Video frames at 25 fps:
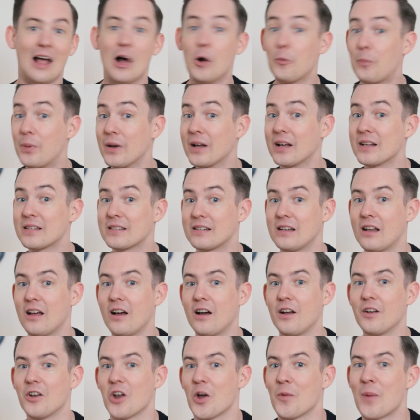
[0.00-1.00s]
helping us
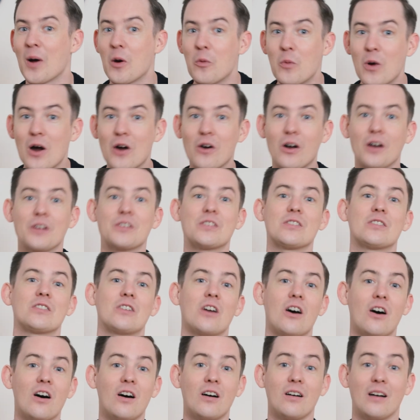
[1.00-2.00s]
learn about where our
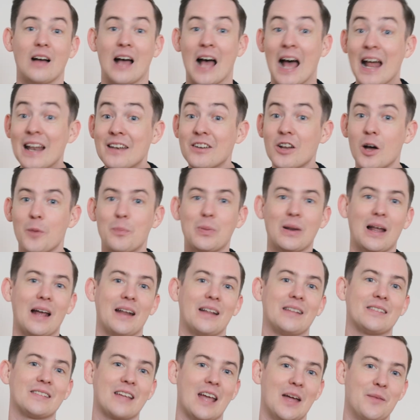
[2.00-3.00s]
star and our
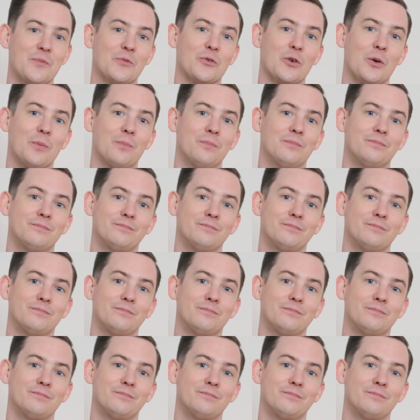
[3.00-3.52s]
planets came from.